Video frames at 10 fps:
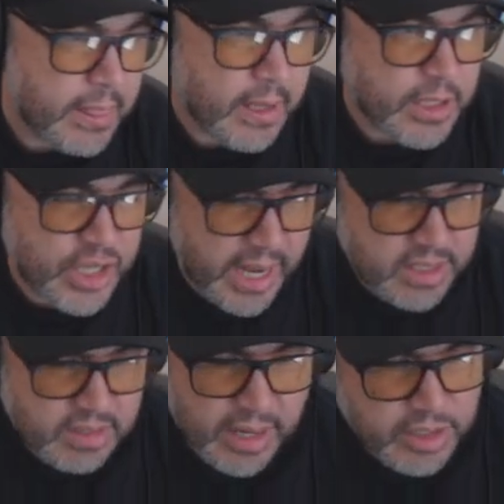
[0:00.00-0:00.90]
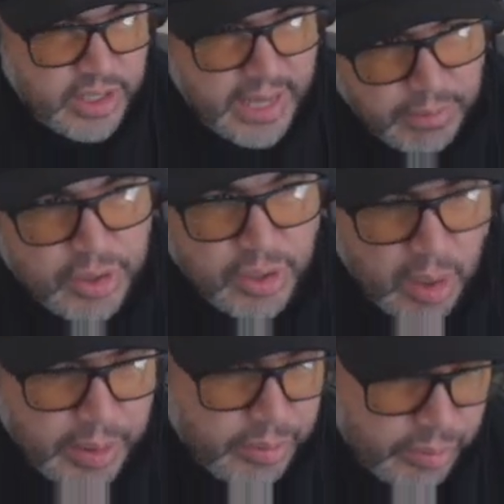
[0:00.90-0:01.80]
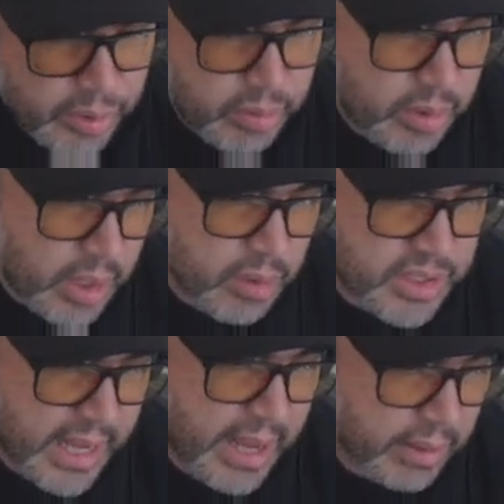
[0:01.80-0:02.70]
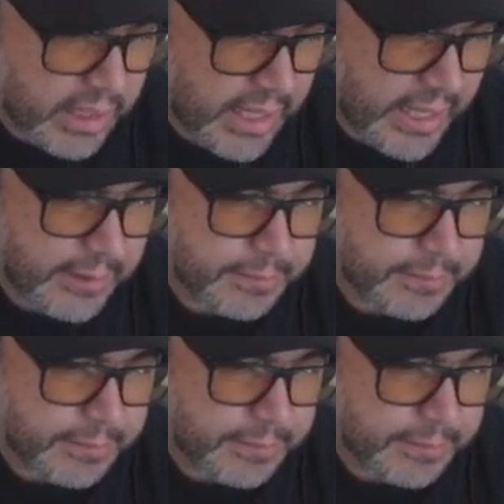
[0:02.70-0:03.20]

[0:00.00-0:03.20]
the chances that counter going through goes down a lot.